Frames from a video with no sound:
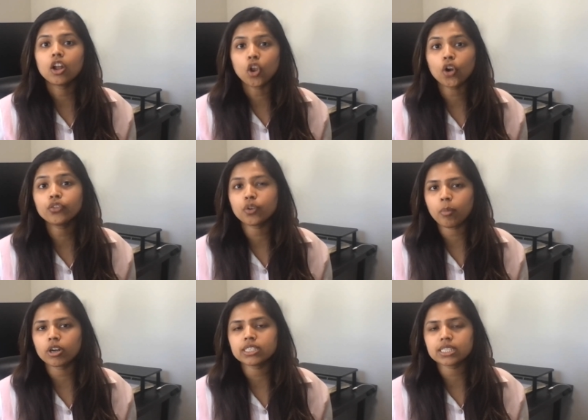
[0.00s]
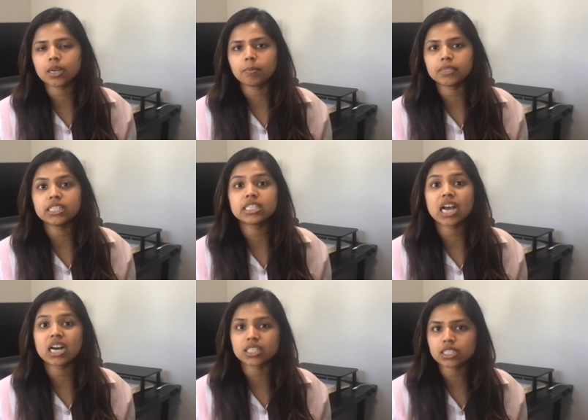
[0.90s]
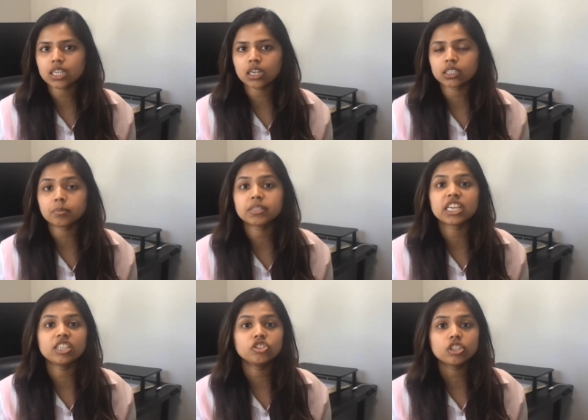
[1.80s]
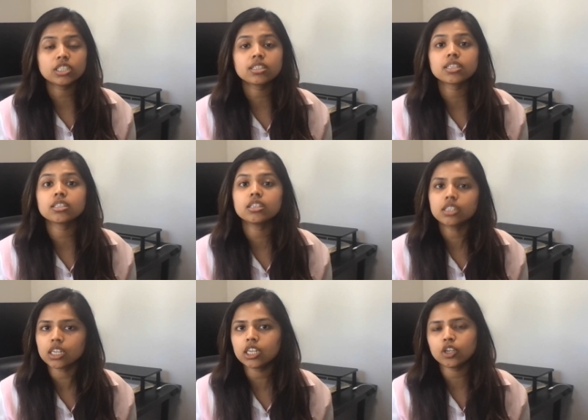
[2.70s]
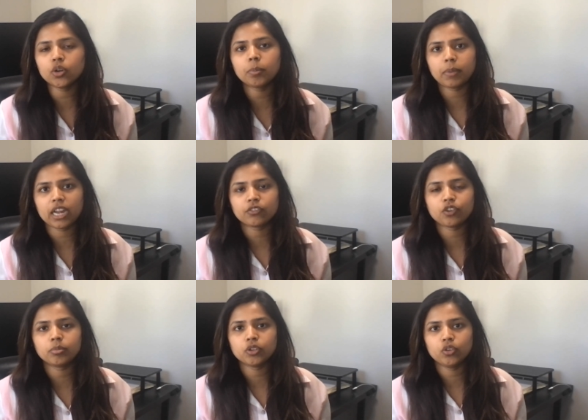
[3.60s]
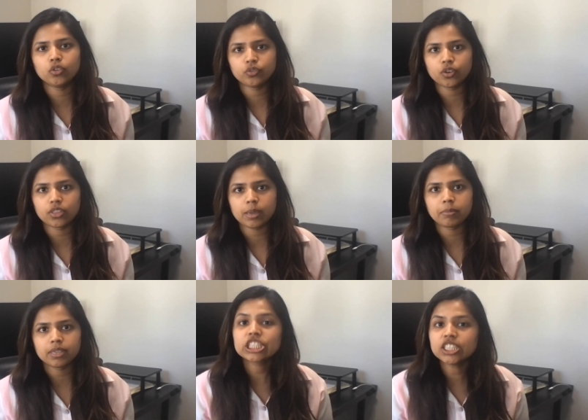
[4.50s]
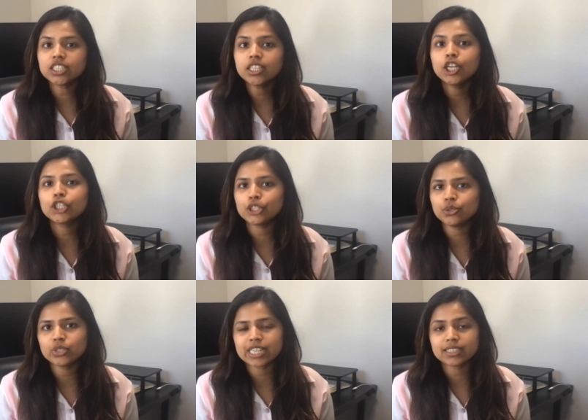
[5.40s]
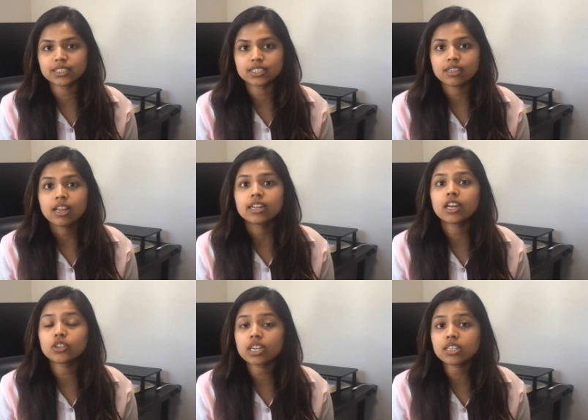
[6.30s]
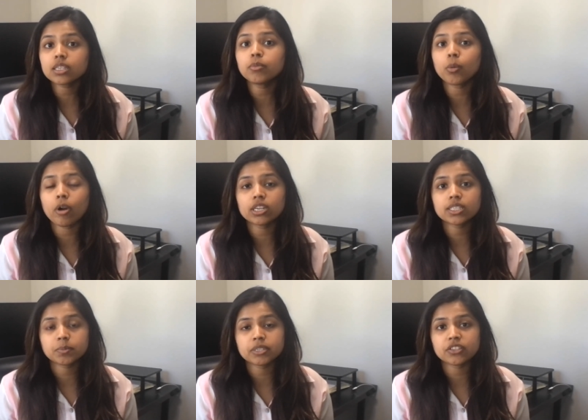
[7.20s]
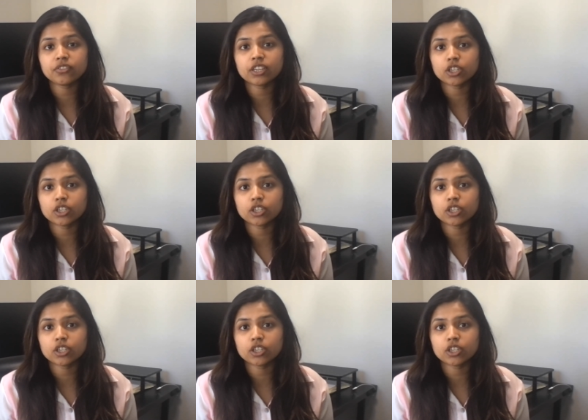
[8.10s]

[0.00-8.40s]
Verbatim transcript: a lot of robotics companies are startups, AngelList is a really good platform to look for them. Third, newsletters. Now, there are some robotics specific